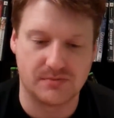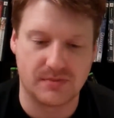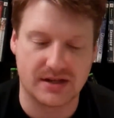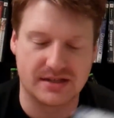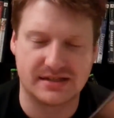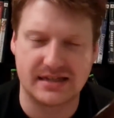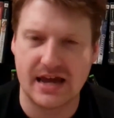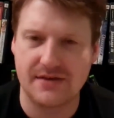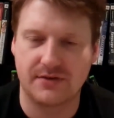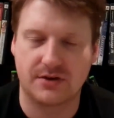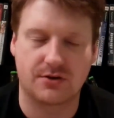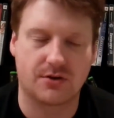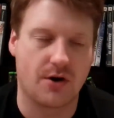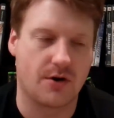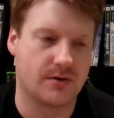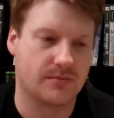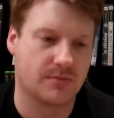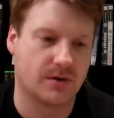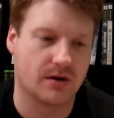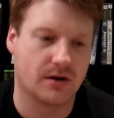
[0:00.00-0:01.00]
But it's David
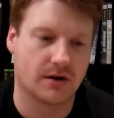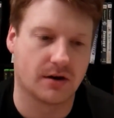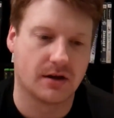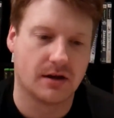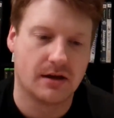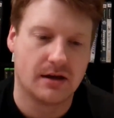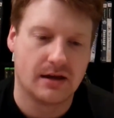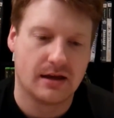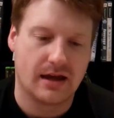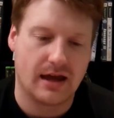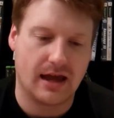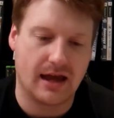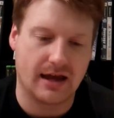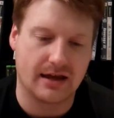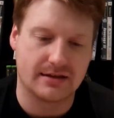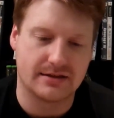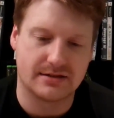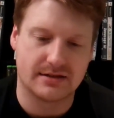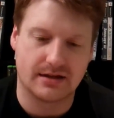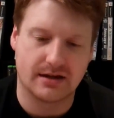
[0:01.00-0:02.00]
Cronenberg,
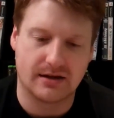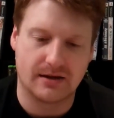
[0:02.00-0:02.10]
and